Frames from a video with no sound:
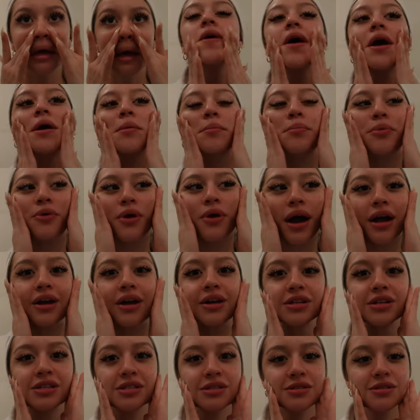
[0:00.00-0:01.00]
And
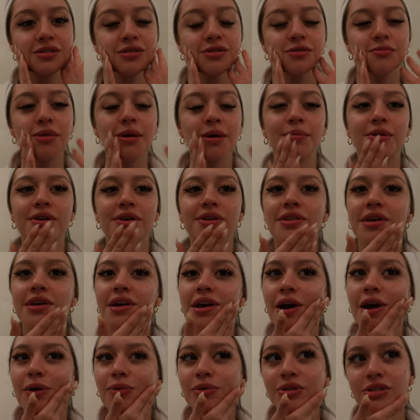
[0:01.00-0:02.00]
prior to my birthday,
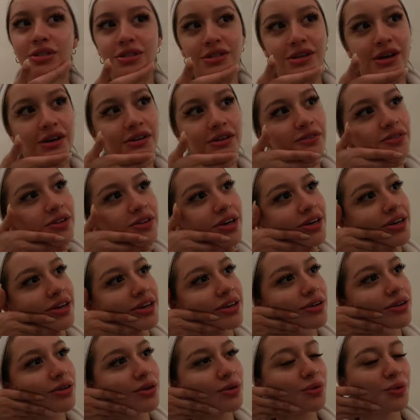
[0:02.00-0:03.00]
I was just kind of
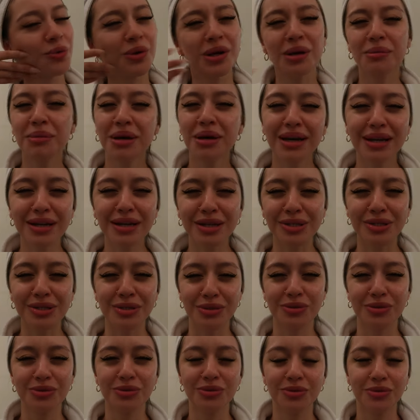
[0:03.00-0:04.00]
like, what am I gonna
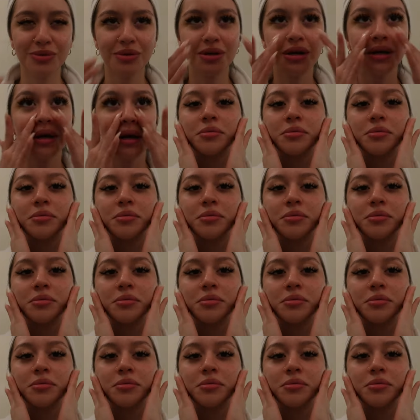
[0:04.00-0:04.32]
do?